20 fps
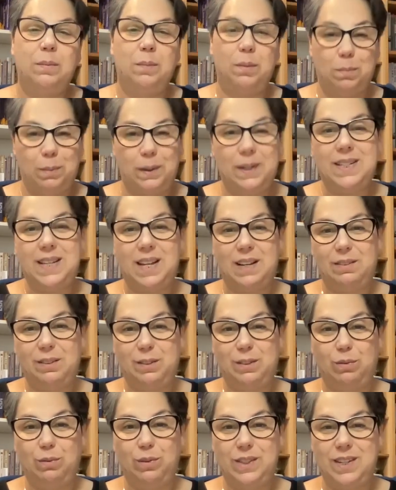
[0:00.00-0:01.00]
But please have a
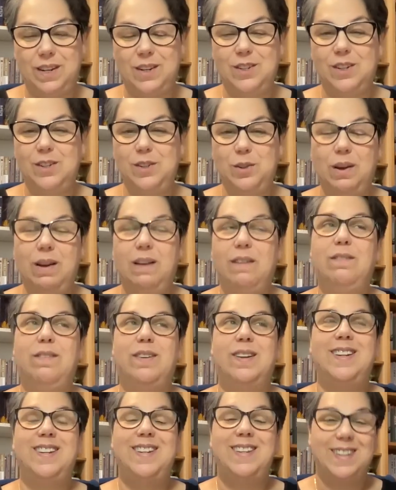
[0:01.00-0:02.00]
conversation. You have
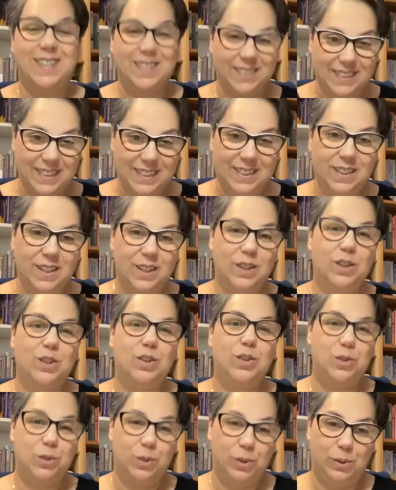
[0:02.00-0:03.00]
nothing
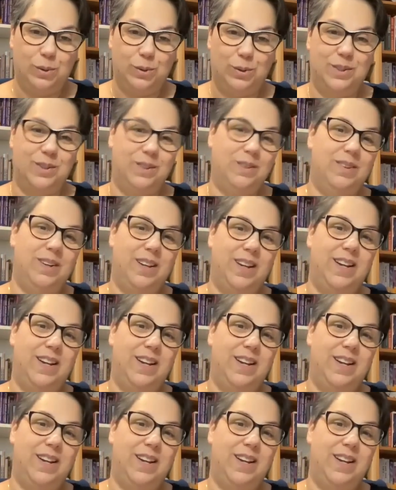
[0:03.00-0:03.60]
to lose.